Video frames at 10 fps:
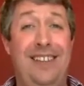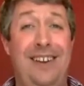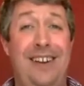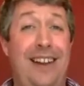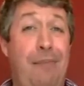
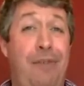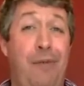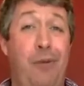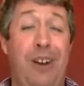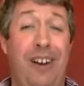that a number
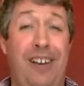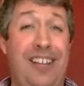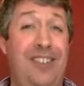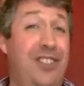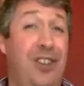of
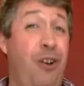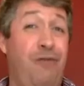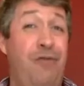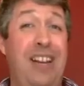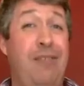organizations
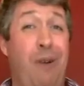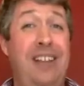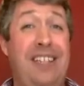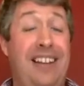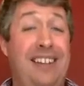got really
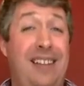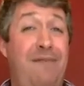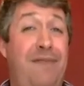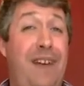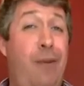great at and
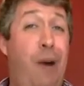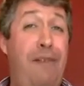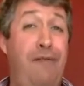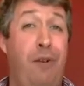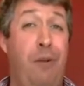then fell
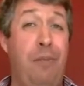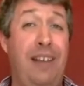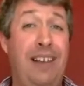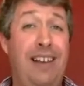away from.